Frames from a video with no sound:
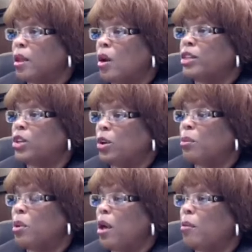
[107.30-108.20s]
All right, do you have
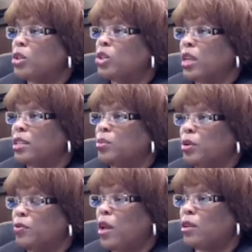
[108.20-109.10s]
no, no, a motion that's
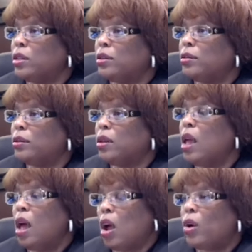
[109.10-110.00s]
been filed?
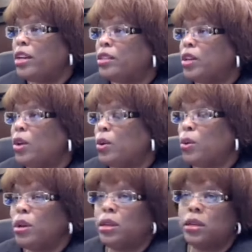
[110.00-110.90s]
All right,
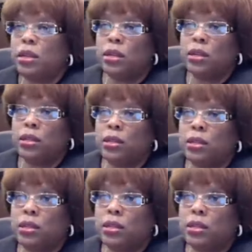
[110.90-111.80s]
so
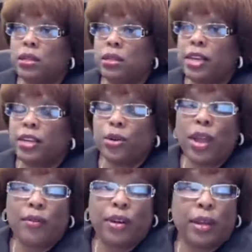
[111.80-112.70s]
State, do
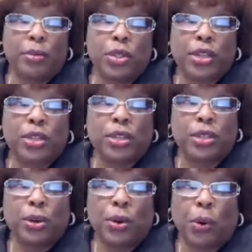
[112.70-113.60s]
you have any
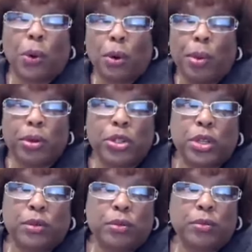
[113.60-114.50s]
objection to an oral
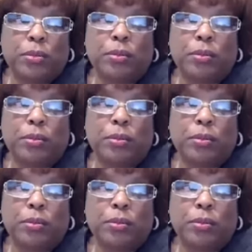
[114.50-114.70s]
motion?